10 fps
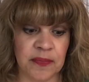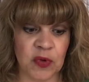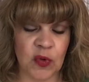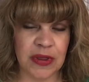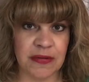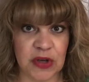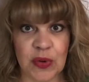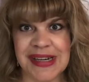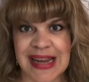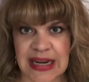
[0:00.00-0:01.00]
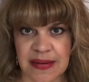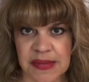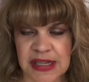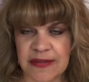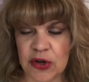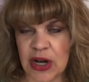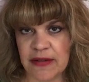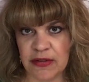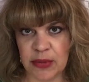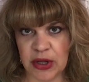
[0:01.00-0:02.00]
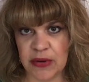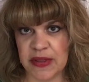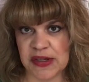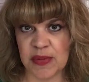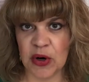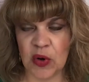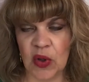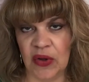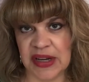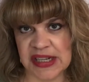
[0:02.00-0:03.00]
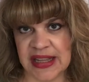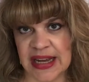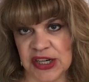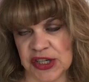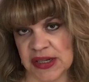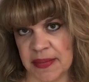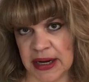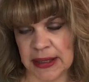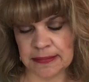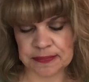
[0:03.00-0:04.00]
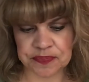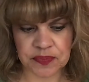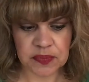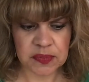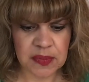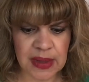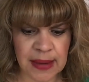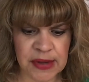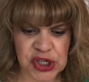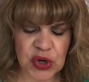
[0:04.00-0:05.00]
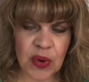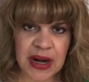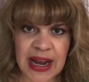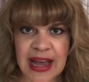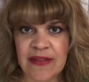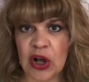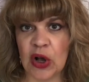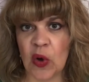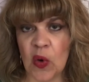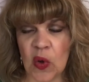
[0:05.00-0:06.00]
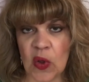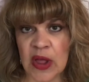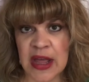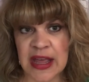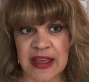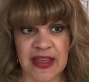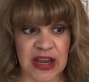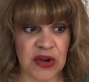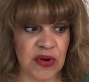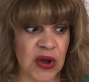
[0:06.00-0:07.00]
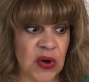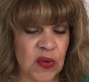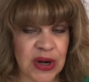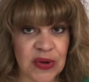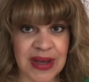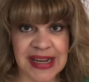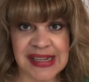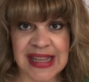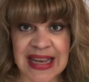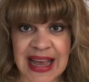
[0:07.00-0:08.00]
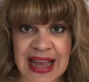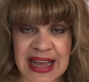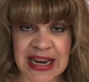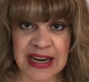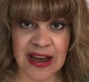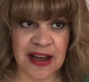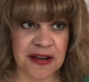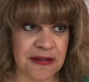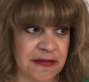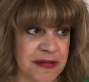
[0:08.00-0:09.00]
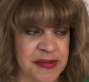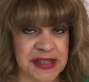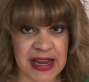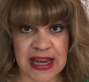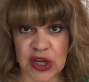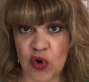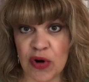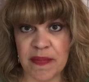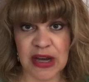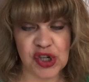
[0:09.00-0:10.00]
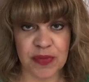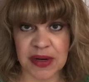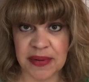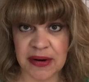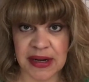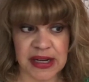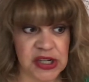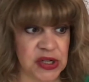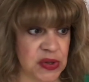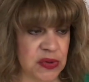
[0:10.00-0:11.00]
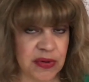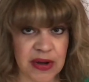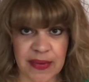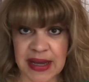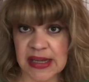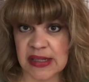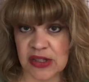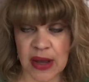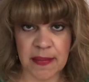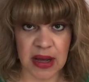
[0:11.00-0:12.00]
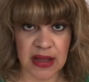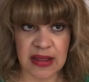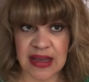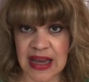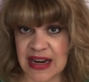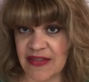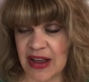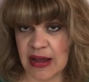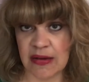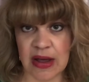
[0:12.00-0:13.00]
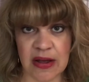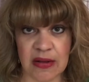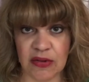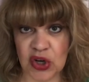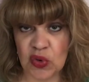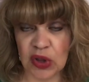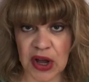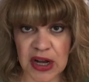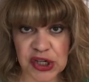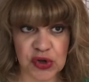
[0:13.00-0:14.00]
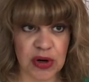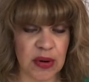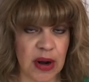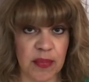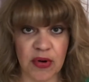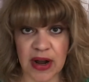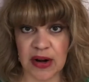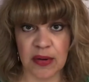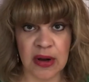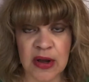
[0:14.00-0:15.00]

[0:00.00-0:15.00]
with a few addendums. And if you're not familiar with the SMART goal, I'll get to that in just a minute. But you want to have a goal that you know when you get to the end of, say, your measurement period, 2-3 weeks, a month, the end of a new launch or a product